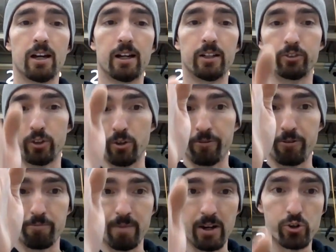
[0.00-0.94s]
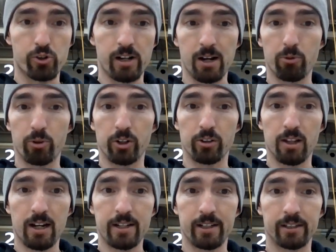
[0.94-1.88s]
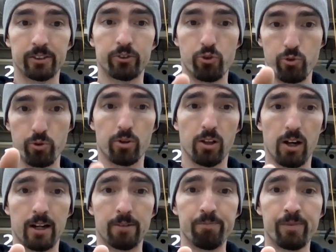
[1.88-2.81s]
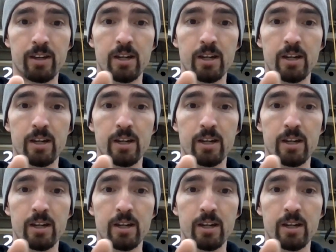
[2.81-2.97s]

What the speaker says: So if you measured out where your line is, you drew a line,